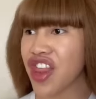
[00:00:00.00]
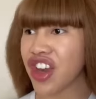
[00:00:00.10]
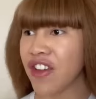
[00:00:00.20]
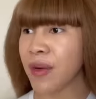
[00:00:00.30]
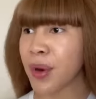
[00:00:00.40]

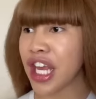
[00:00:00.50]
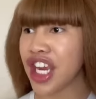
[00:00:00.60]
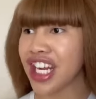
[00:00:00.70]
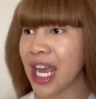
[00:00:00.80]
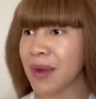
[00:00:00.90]
three for putting
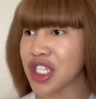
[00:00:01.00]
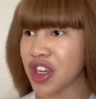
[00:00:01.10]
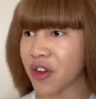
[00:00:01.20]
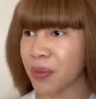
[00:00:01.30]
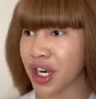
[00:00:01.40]
your name and two
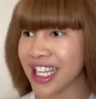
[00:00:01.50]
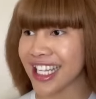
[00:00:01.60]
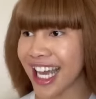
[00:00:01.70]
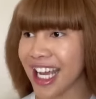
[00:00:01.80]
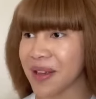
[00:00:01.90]
for putting the
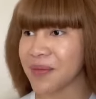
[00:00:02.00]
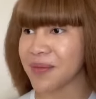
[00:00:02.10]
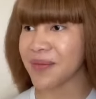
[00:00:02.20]
date.